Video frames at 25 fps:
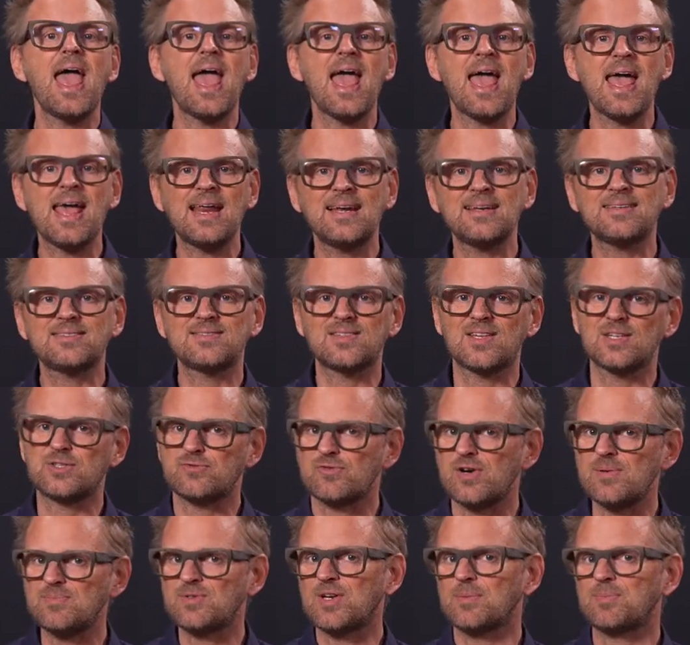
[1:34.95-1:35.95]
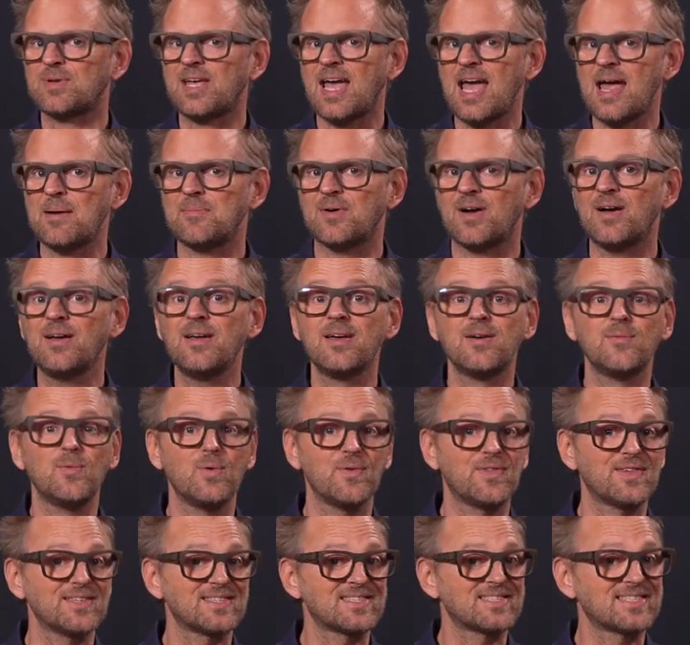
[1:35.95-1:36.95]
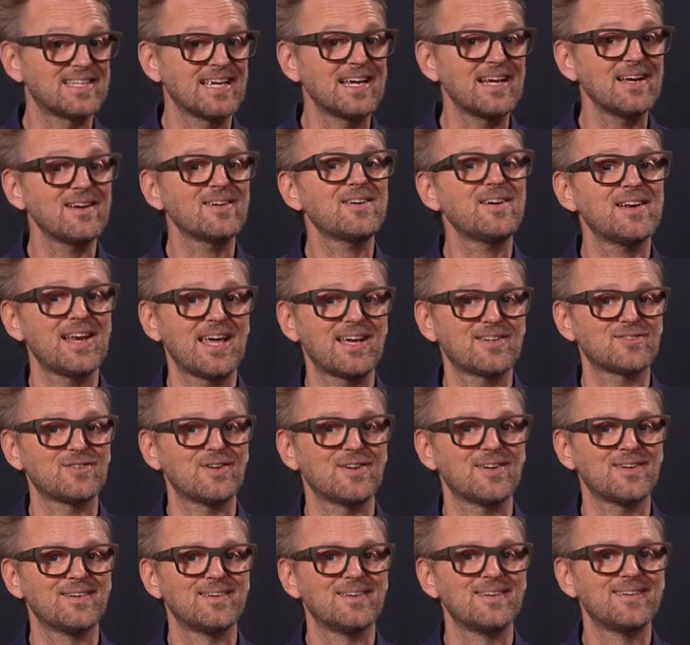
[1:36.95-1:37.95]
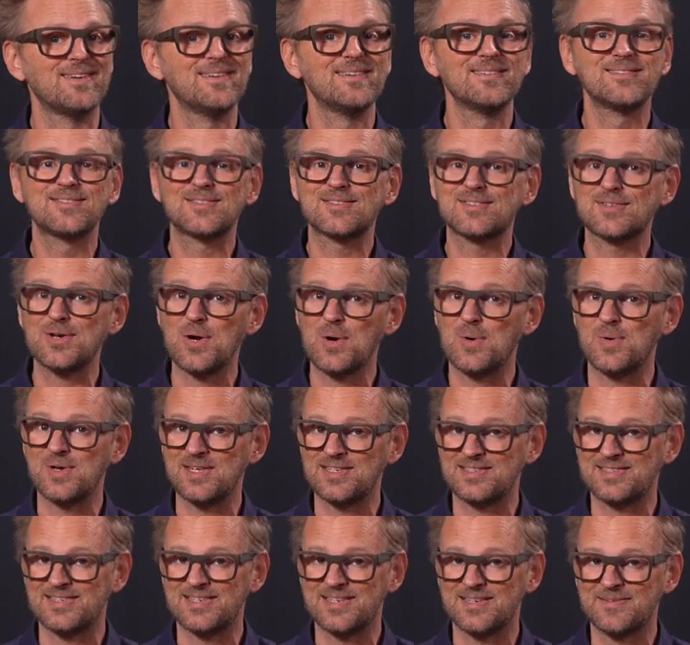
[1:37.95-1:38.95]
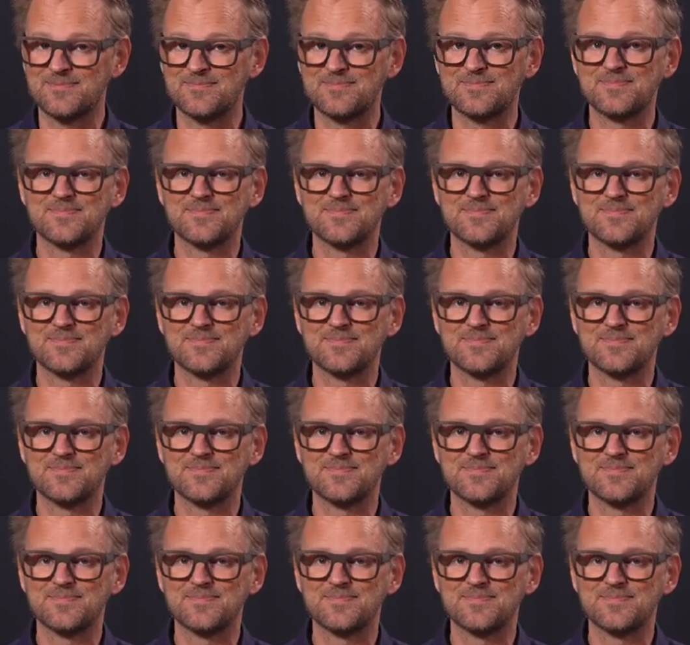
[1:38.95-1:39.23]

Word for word: and the DreamChip camera with a single connection. So easy.